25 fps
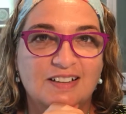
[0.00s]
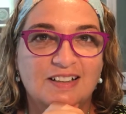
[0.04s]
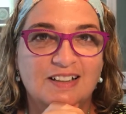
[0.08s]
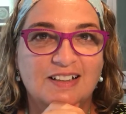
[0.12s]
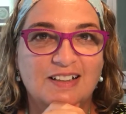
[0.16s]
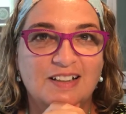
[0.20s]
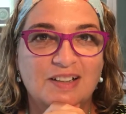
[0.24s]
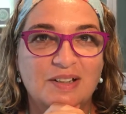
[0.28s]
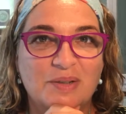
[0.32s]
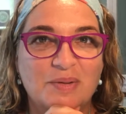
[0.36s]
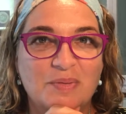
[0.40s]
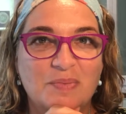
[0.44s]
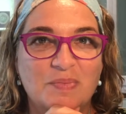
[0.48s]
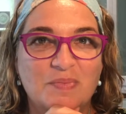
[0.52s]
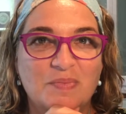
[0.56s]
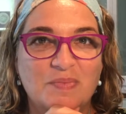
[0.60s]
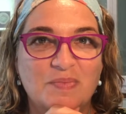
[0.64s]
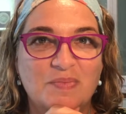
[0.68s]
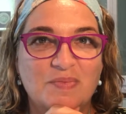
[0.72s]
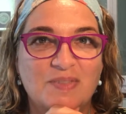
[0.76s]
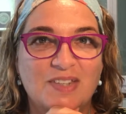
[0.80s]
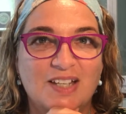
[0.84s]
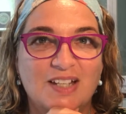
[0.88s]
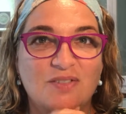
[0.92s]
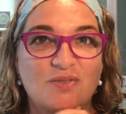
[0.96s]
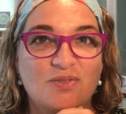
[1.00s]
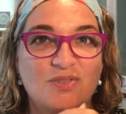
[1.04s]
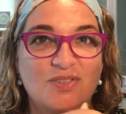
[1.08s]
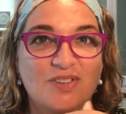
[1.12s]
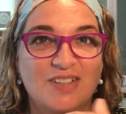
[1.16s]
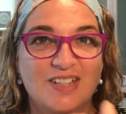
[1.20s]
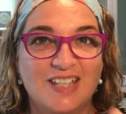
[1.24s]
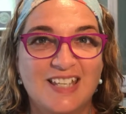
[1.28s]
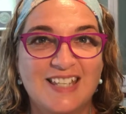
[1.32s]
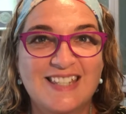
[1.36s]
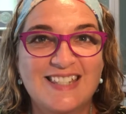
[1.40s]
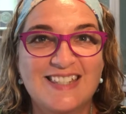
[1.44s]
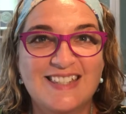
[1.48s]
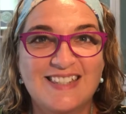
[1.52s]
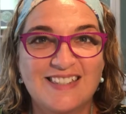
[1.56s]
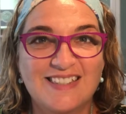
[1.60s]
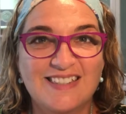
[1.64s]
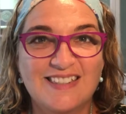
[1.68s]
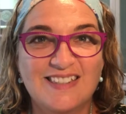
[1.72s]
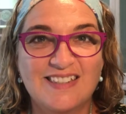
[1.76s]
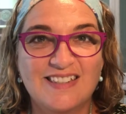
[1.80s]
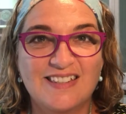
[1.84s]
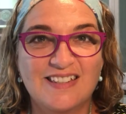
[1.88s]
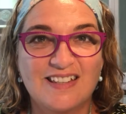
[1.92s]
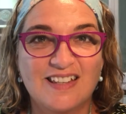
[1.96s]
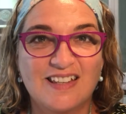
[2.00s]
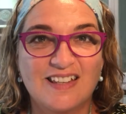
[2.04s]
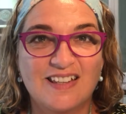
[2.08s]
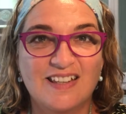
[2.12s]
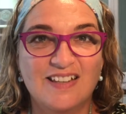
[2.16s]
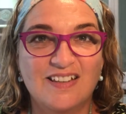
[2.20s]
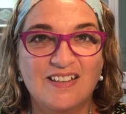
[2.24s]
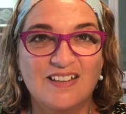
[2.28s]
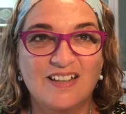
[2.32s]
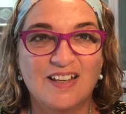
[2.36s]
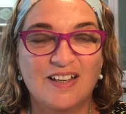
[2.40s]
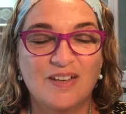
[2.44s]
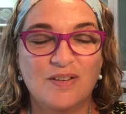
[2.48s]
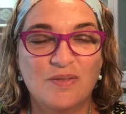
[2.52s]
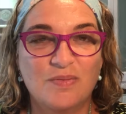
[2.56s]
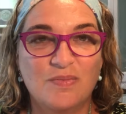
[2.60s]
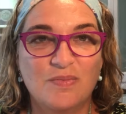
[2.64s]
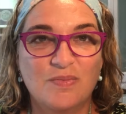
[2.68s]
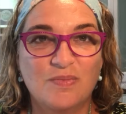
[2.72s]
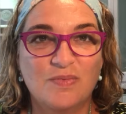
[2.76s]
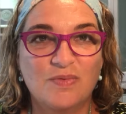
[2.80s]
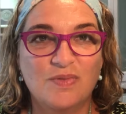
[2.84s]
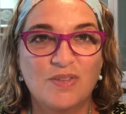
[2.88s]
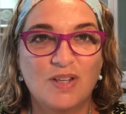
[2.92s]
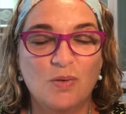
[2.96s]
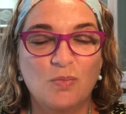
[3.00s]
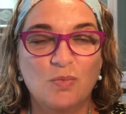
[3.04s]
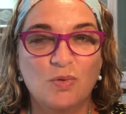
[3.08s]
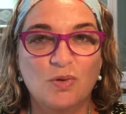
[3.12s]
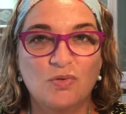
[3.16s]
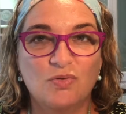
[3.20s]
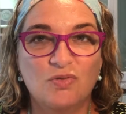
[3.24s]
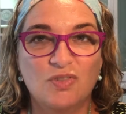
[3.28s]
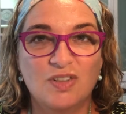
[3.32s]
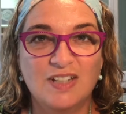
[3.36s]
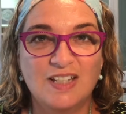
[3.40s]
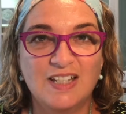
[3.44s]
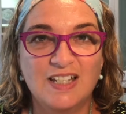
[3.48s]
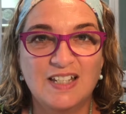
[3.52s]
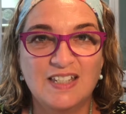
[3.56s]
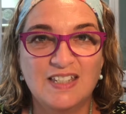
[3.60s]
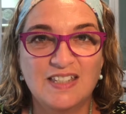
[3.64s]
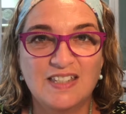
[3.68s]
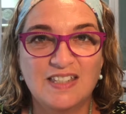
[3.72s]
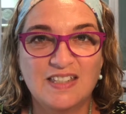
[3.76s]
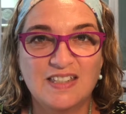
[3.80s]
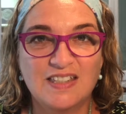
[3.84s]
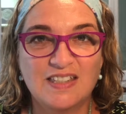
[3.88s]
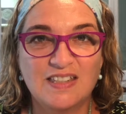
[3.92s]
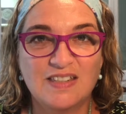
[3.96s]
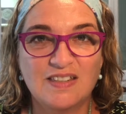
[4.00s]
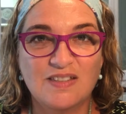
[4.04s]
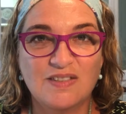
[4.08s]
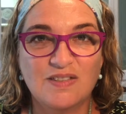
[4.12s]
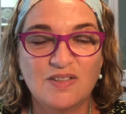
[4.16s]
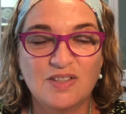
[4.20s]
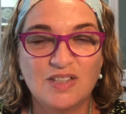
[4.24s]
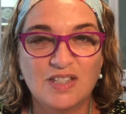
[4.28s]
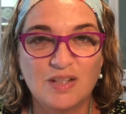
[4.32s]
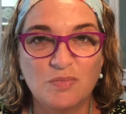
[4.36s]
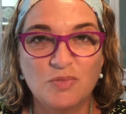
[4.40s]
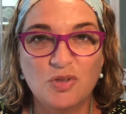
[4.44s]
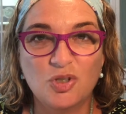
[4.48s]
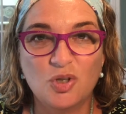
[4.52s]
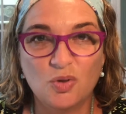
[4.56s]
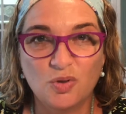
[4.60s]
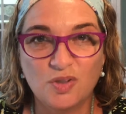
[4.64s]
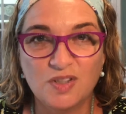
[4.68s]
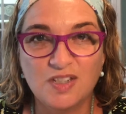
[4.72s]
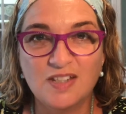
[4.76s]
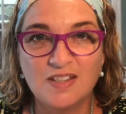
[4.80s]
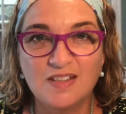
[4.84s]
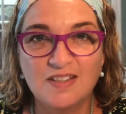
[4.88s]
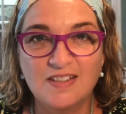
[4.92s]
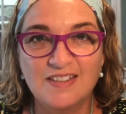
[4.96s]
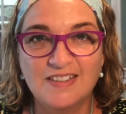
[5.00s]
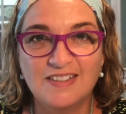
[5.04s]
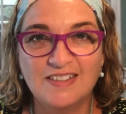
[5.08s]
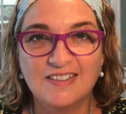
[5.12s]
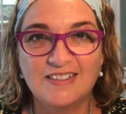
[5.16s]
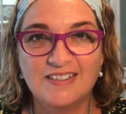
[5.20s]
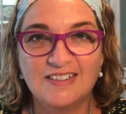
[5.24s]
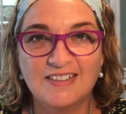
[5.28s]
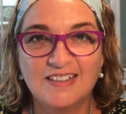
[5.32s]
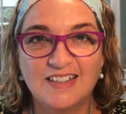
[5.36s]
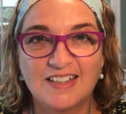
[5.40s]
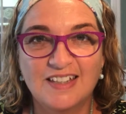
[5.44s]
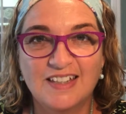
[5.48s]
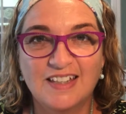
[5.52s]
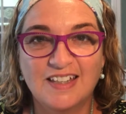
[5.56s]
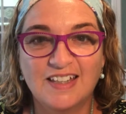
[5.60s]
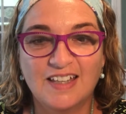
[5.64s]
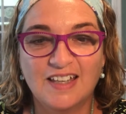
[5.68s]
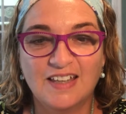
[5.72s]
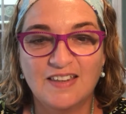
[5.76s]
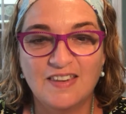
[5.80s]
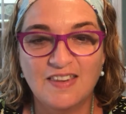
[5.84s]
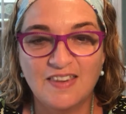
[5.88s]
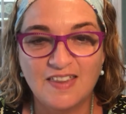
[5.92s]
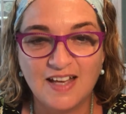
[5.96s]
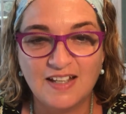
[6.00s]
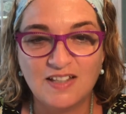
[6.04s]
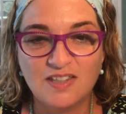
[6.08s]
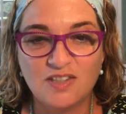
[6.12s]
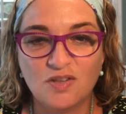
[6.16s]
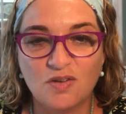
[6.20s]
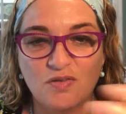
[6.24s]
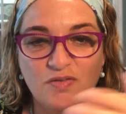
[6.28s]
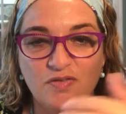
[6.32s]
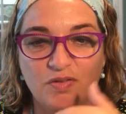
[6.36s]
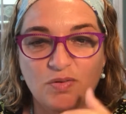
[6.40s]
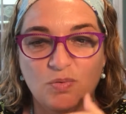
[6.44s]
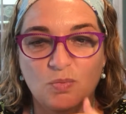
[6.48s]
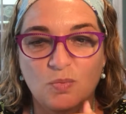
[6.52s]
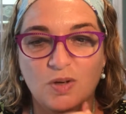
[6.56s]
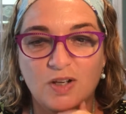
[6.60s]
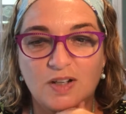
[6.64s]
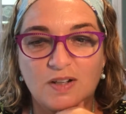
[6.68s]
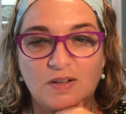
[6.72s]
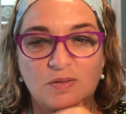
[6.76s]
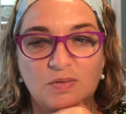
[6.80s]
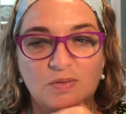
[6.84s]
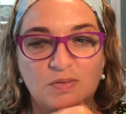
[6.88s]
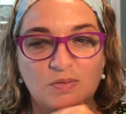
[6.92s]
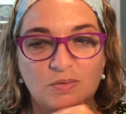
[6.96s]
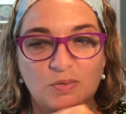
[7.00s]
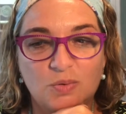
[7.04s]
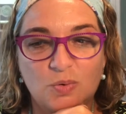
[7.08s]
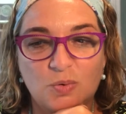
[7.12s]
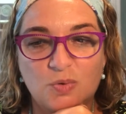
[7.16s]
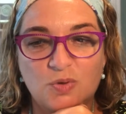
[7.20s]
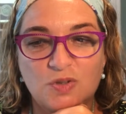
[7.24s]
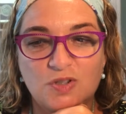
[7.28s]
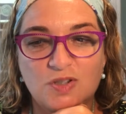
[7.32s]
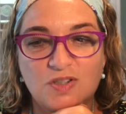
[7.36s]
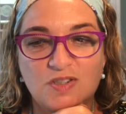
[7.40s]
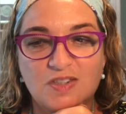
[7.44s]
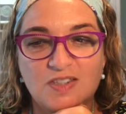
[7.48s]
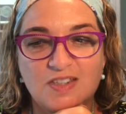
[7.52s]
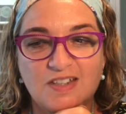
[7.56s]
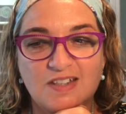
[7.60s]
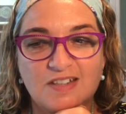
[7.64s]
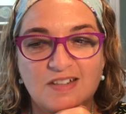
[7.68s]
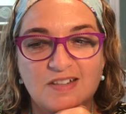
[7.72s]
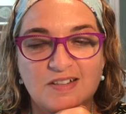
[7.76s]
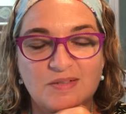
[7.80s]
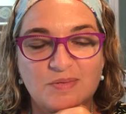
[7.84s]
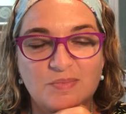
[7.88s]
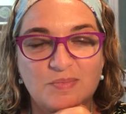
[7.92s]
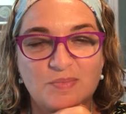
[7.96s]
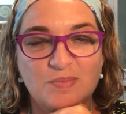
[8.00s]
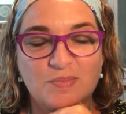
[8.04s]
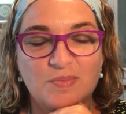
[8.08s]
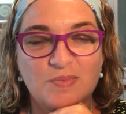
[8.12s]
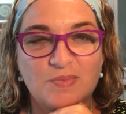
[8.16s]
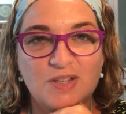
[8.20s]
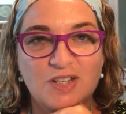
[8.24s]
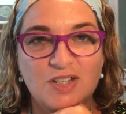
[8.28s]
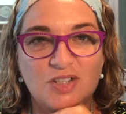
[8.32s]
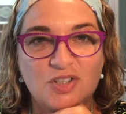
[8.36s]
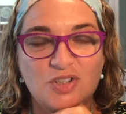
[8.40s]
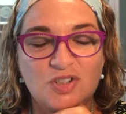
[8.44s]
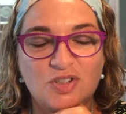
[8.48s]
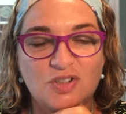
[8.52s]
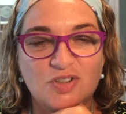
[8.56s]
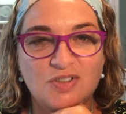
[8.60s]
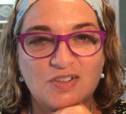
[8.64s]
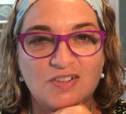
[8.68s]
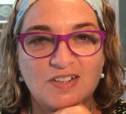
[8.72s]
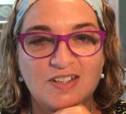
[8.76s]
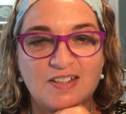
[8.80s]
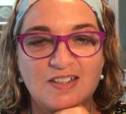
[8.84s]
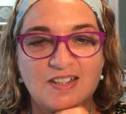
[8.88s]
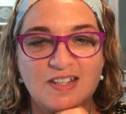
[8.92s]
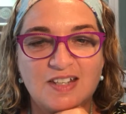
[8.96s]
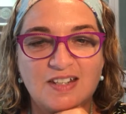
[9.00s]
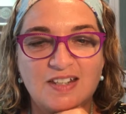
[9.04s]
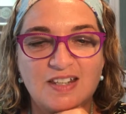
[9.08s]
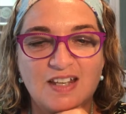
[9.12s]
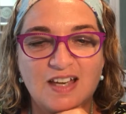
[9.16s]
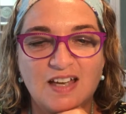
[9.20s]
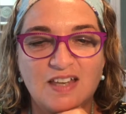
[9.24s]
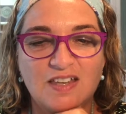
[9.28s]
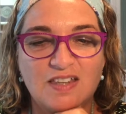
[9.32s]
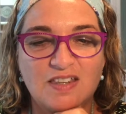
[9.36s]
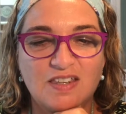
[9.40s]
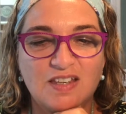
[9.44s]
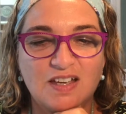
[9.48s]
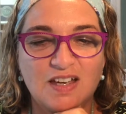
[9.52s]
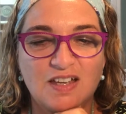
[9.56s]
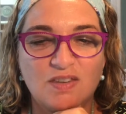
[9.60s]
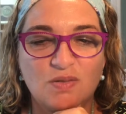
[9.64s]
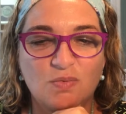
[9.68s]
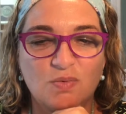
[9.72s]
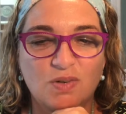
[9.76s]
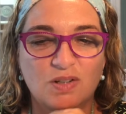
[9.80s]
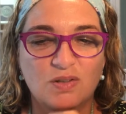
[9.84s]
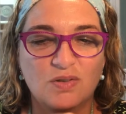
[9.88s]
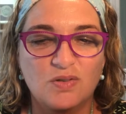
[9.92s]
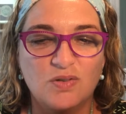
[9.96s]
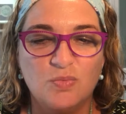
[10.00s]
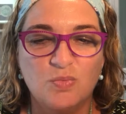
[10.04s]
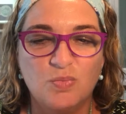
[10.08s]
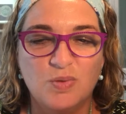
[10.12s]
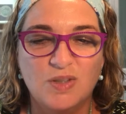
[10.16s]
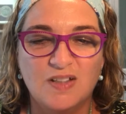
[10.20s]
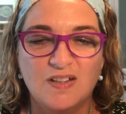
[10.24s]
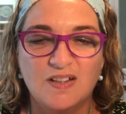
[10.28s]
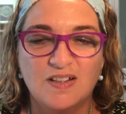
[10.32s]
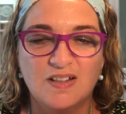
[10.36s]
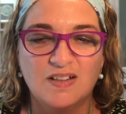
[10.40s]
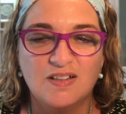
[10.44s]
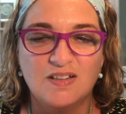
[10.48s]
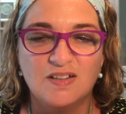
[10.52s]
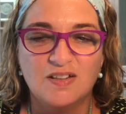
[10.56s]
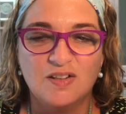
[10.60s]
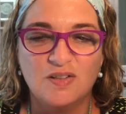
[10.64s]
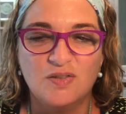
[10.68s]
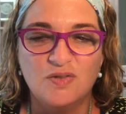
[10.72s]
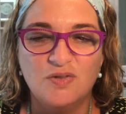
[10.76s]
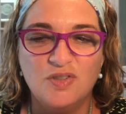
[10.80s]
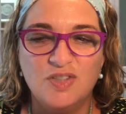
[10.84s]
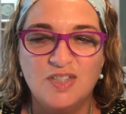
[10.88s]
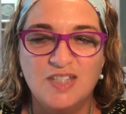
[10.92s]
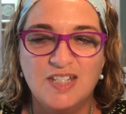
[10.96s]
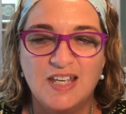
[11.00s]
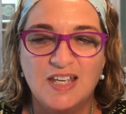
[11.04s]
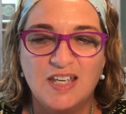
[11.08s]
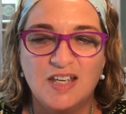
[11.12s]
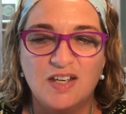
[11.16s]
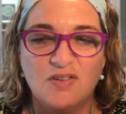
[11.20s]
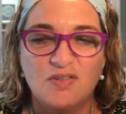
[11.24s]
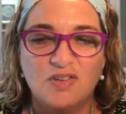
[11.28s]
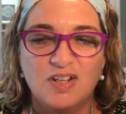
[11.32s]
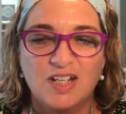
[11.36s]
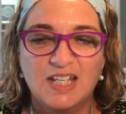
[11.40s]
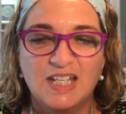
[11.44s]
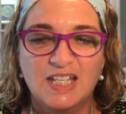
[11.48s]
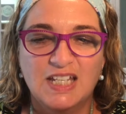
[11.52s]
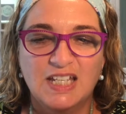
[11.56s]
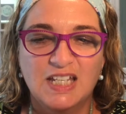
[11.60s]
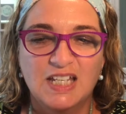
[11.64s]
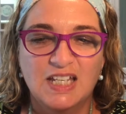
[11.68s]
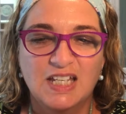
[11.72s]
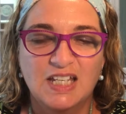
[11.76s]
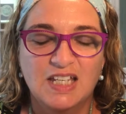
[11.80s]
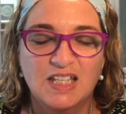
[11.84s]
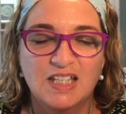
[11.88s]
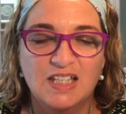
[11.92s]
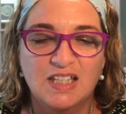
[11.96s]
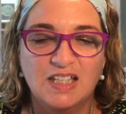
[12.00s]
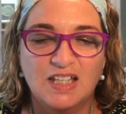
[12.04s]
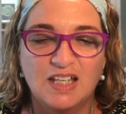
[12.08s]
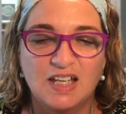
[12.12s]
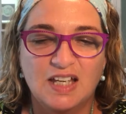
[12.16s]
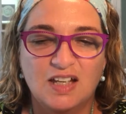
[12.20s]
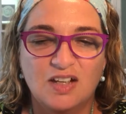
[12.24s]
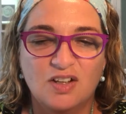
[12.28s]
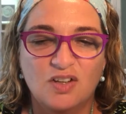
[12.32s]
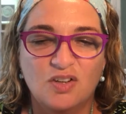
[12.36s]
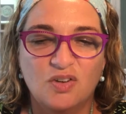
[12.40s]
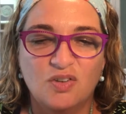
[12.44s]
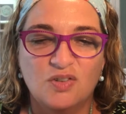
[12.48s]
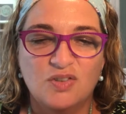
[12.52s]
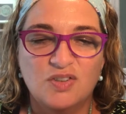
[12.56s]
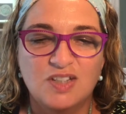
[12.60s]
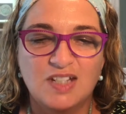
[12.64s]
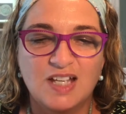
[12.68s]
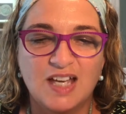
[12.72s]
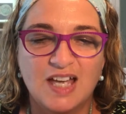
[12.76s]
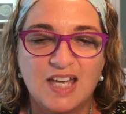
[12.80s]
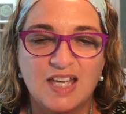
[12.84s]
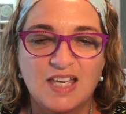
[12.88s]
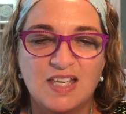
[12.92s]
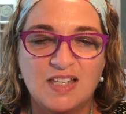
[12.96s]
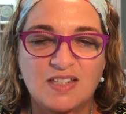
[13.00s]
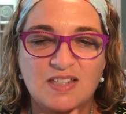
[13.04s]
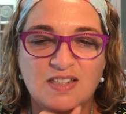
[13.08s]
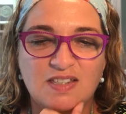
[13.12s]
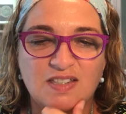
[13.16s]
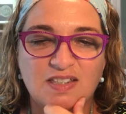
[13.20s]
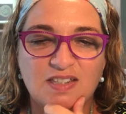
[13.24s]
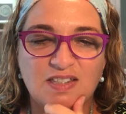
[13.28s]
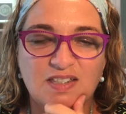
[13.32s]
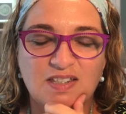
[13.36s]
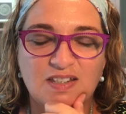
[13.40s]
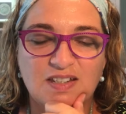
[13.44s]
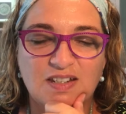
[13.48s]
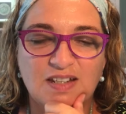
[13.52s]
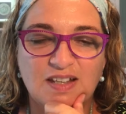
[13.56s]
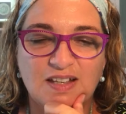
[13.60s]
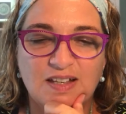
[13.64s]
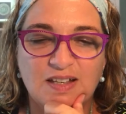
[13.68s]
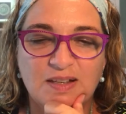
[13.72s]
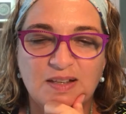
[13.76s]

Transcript: that release, that will release some toxins. And that's often what causes the issue. And then the other one could be like, dairy contains